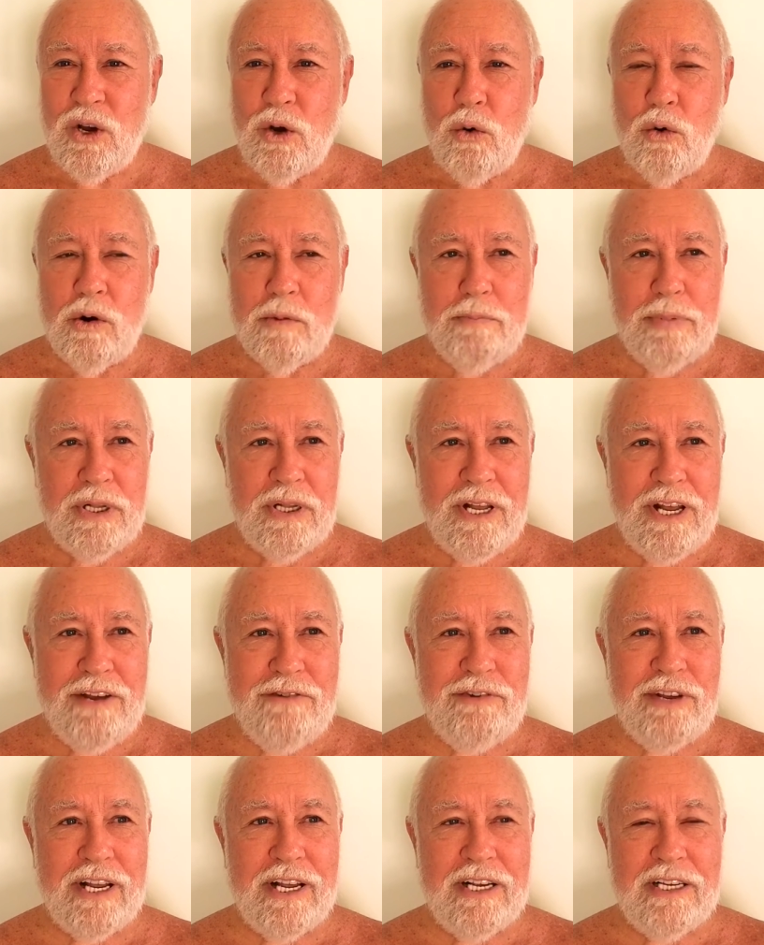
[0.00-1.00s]
or
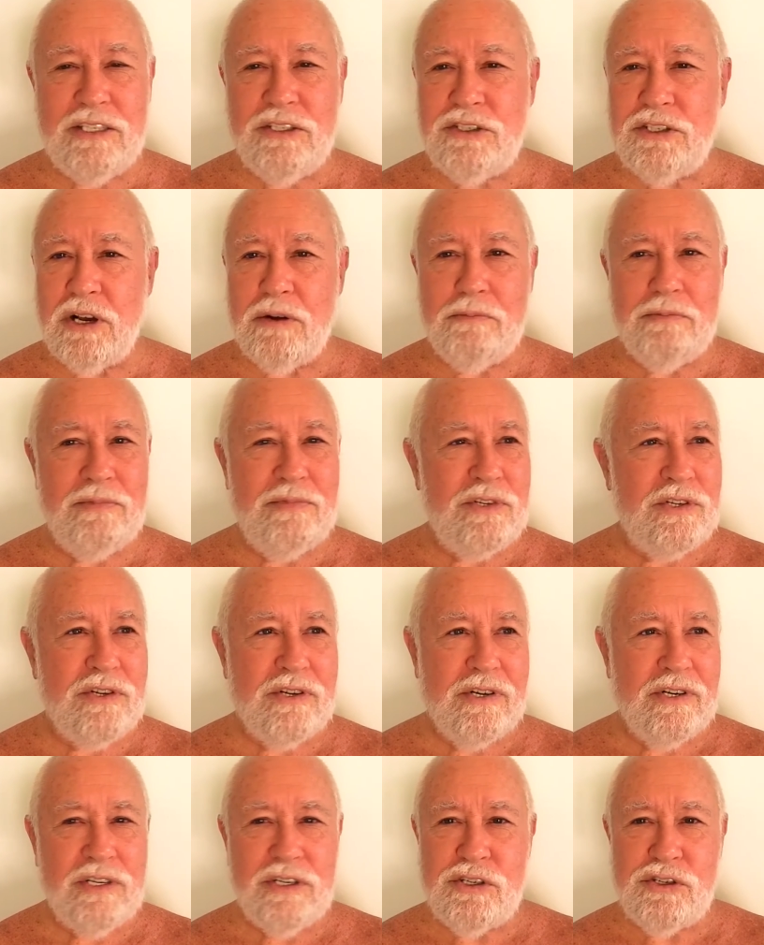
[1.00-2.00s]
believing in some
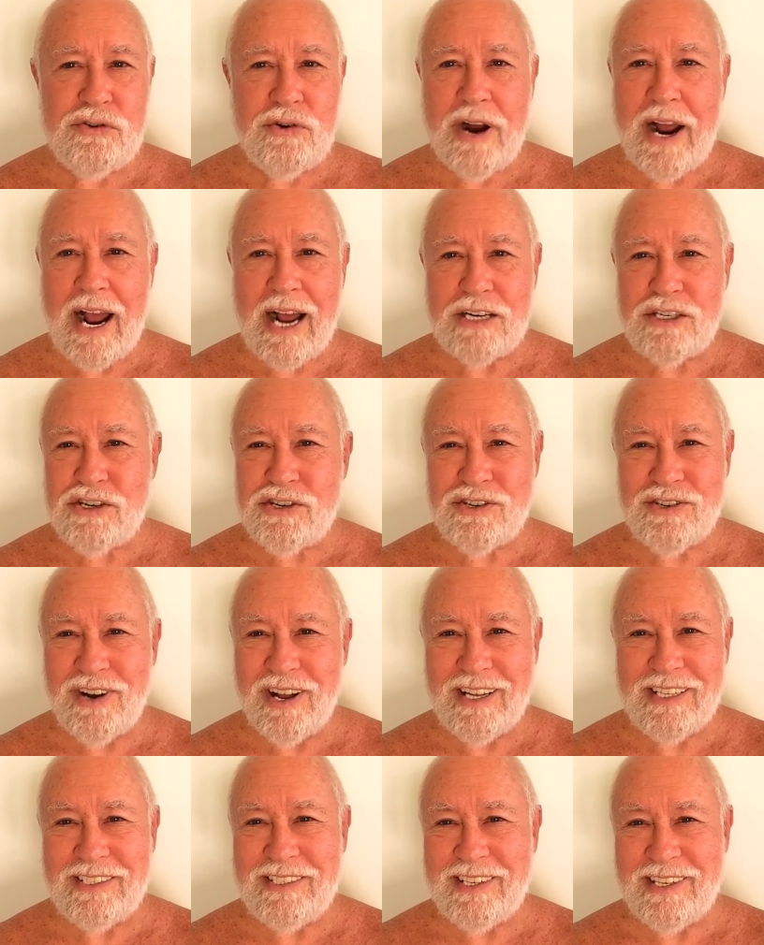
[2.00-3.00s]
trash
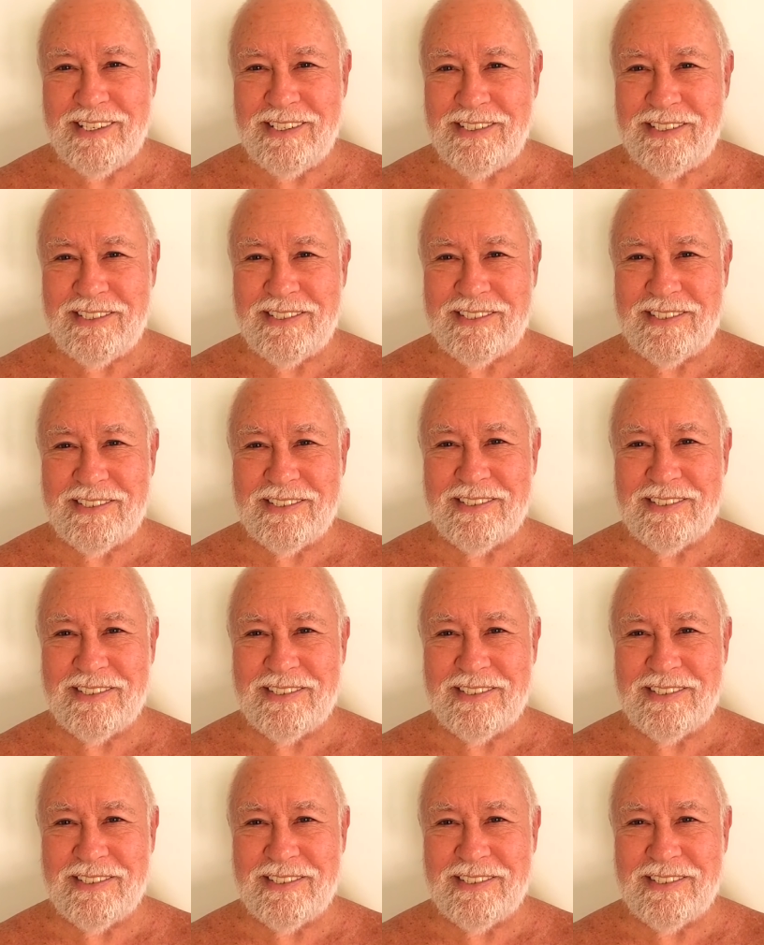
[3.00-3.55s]
nonsense,